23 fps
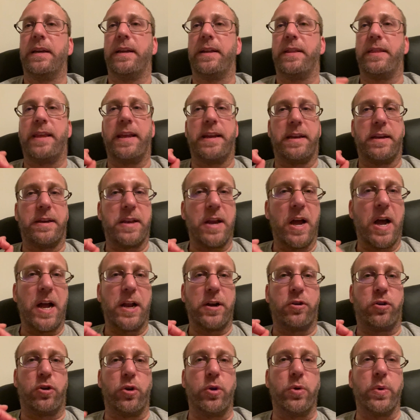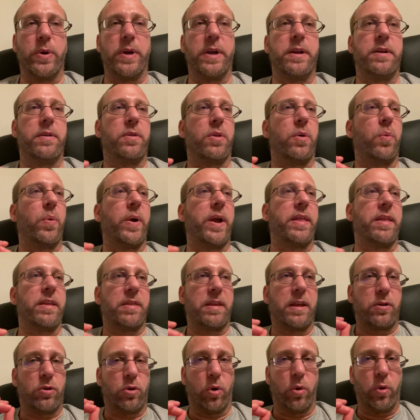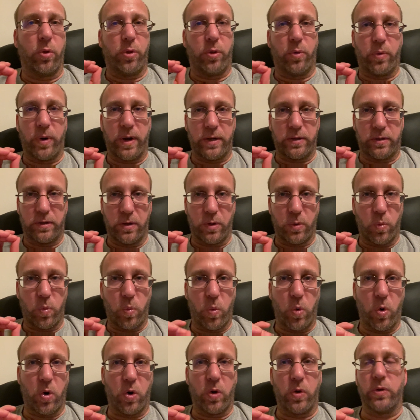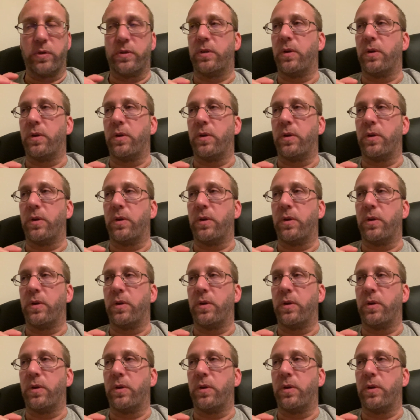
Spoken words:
they did not do it the way that they told the rest of the world.